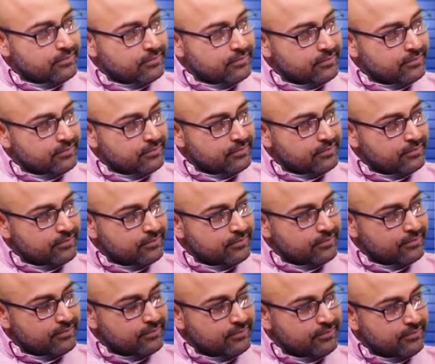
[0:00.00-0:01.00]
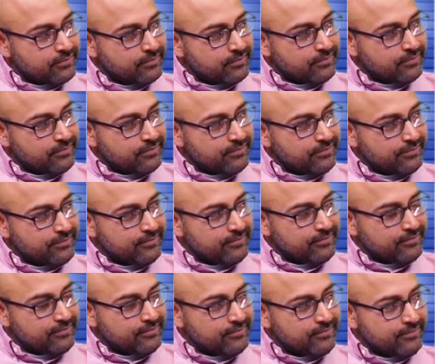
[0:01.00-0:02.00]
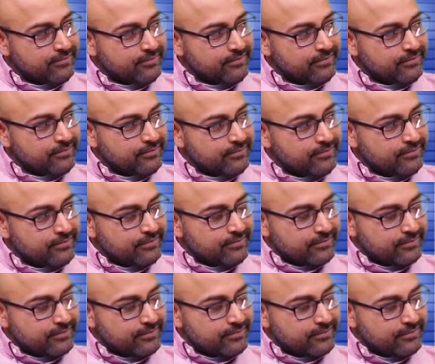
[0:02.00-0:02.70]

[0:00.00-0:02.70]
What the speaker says: The person shown says nothing.